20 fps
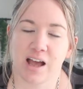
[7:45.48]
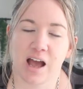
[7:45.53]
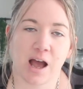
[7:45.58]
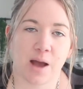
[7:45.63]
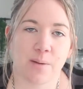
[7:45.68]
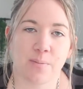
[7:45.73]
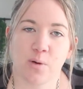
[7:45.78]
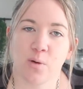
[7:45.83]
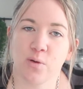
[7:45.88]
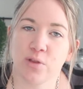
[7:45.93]

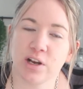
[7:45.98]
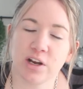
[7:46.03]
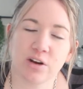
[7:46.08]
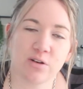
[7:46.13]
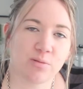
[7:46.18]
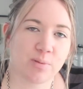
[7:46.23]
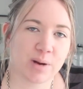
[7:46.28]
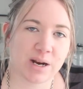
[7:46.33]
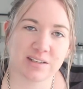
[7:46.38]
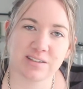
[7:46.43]
All the
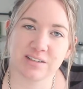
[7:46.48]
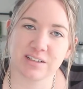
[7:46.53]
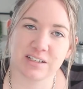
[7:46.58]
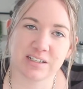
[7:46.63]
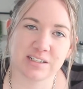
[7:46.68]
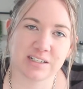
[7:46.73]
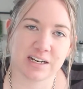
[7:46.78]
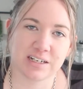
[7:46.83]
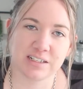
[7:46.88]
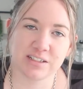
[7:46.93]
little plastic
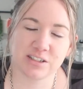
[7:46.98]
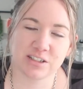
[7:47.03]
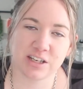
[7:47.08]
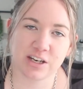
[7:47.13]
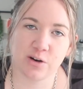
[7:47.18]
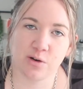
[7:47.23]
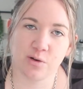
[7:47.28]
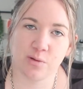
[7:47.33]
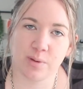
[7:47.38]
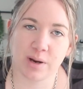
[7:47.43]
containers
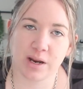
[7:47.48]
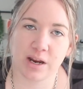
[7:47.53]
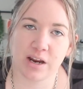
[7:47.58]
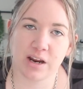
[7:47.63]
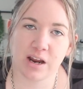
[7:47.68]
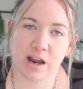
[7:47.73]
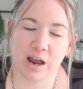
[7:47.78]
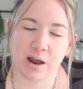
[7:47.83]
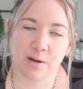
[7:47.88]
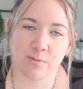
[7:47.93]
can all
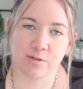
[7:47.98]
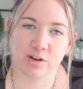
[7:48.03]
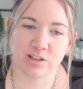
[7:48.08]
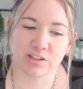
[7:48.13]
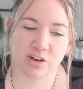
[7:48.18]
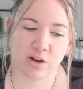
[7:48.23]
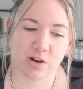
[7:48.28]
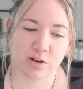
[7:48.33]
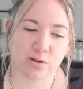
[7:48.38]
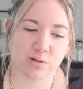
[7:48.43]
be
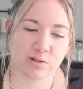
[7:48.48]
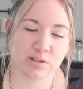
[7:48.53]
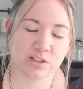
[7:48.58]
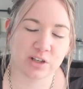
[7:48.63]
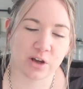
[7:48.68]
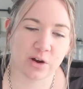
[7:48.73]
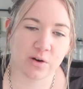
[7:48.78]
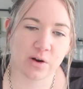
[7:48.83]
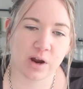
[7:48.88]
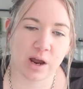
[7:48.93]
recycled.
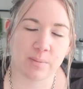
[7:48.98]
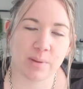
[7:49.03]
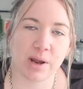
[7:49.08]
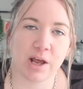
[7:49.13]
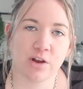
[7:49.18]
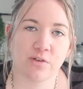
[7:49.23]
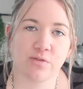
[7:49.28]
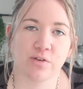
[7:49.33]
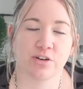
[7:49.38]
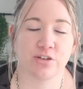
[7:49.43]
So
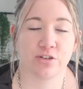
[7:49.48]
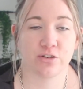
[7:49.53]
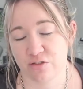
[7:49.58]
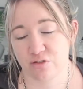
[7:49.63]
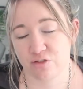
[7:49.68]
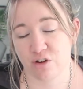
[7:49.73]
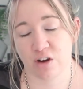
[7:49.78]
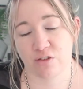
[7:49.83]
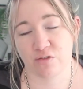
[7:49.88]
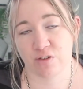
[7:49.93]
HelloFresh has
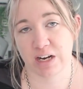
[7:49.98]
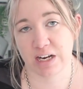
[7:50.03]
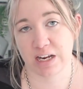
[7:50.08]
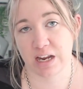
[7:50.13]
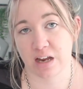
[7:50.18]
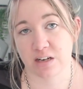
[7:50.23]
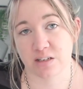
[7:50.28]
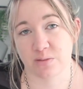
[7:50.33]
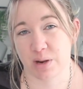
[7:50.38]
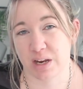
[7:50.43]
tried really
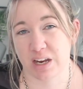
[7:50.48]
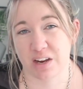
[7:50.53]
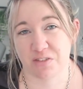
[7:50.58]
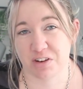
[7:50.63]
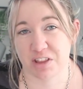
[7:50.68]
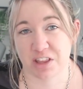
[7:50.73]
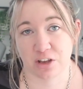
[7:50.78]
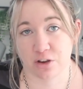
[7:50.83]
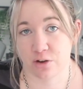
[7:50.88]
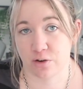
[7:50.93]
hard to make
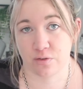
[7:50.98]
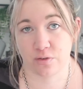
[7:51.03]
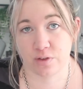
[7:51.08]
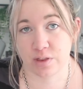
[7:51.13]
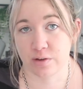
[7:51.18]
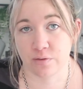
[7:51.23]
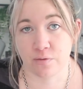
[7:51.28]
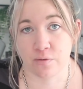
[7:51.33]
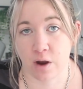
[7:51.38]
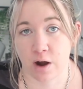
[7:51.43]
everything good for
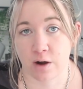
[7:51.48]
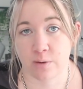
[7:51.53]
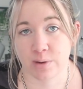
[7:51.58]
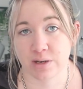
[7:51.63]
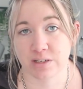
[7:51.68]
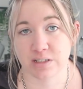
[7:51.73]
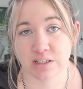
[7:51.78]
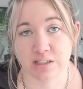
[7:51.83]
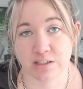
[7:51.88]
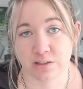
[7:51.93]
the
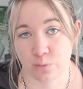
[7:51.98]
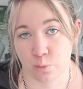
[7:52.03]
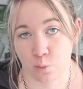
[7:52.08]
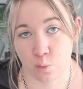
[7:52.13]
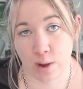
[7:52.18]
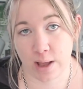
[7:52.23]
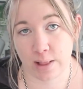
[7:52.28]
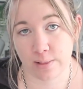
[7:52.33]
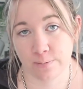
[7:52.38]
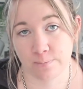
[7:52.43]
environment as
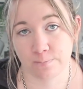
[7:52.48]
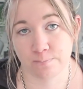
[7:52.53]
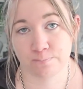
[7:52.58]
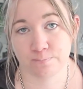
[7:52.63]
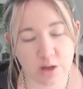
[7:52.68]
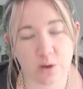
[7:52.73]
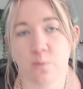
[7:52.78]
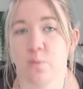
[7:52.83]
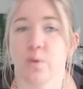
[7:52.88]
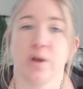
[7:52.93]
well.
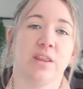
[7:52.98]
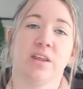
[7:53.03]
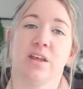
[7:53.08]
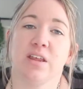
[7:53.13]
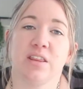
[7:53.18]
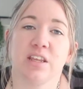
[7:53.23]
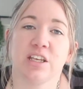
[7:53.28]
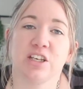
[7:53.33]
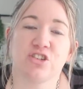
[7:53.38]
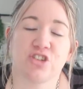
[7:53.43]

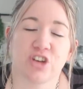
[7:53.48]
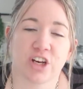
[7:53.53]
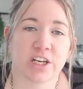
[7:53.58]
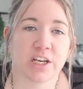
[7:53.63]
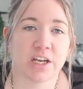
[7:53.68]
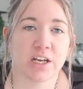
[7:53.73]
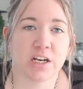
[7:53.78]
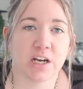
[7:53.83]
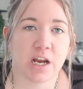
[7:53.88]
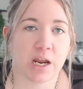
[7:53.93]
Whether the
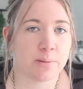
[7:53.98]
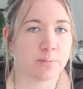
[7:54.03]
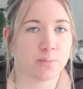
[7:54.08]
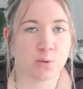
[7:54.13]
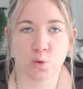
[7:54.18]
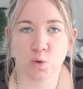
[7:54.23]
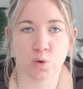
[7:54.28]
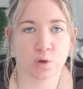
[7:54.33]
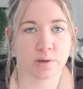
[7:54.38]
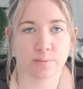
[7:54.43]
chicken
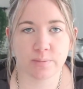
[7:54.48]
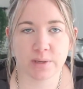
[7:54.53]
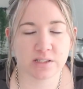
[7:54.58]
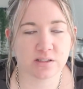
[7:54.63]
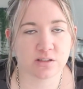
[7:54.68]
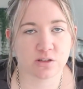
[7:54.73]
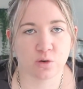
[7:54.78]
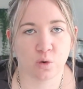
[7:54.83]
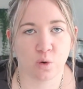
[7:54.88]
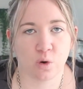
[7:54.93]
and pork and
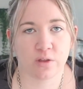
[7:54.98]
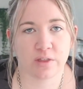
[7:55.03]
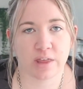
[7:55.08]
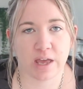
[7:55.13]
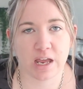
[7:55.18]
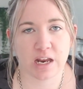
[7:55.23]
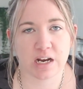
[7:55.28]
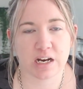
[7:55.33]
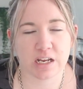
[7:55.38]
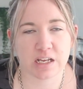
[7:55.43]
mince and all of
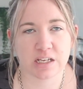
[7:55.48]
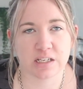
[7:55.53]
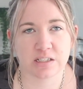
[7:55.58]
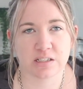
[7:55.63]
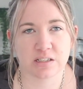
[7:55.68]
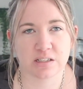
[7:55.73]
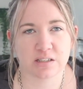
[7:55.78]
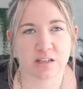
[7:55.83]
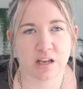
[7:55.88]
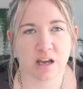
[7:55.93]
that
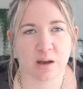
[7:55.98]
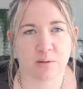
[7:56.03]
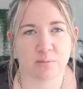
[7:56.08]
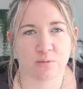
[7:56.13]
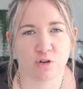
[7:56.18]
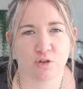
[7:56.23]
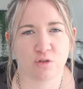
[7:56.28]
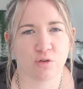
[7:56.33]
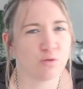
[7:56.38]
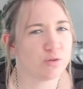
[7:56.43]
is
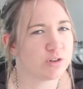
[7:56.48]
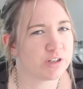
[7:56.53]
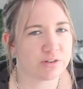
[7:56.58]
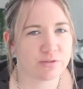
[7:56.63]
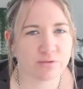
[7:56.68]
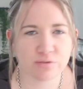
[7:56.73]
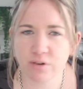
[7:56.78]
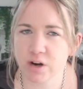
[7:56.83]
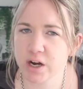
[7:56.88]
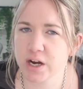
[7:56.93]
cruelty
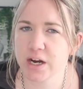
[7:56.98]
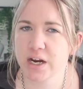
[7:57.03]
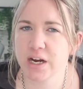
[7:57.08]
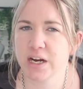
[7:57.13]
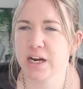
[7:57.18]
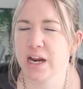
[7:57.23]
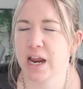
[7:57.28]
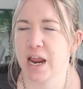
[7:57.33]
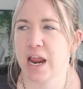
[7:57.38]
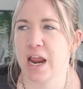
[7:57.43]

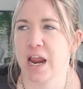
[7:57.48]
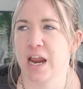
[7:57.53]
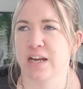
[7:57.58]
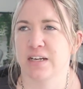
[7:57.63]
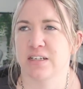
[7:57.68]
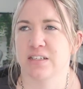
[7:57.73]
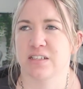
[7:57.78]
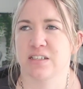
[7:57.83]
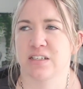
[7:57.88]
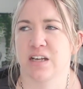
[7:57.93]
free,
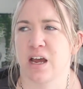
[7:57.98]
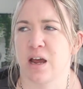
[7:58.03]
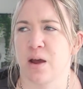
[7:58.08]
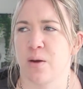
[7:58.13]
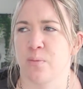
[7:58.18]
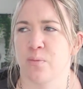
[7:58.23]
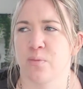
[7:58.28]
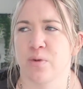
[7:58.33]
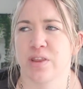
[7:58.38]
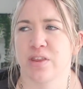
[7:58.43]
and
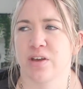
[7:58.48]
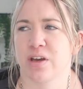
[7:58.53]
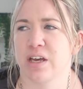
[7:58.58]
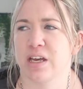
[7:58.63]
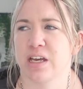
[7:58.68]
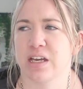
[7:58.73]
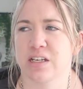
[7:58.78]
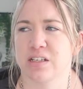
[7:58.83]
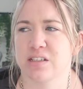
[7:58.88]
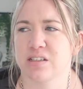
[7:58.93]
whether
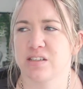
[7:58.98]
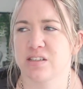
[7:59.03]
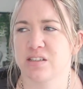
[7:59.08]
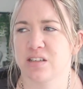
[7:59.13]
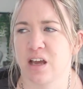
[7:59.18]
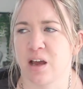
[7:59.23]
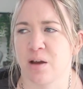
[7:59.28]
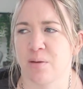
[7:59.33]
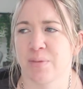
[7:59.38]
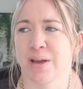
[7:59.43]

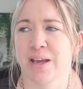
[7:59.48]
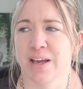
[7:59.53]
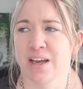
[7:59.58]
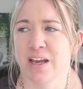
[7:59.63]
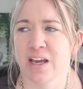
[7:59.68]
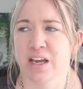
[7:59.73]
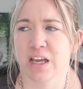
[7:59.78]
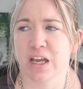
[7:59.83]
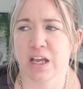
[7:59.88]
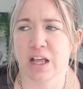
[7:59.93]
it's, are
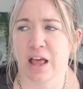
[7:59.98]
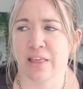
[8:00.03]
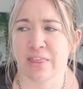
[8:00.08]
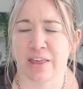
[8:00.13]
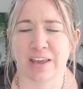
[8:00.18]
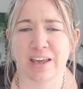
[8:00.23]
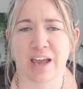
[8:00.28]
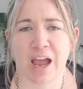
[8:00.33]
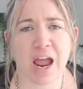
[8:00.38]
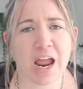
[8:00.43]

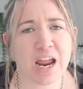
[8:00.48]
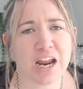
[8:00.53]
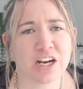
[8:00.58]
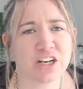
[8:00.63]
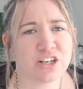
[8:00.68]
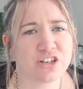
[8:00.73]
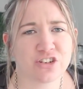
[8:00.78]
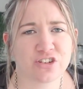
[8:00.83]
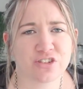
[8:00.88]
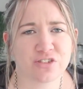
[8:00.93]
they
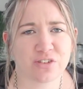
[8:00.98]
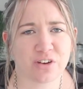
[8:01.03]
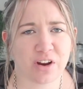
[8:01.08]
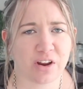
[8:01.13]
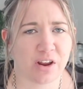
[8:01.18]
caged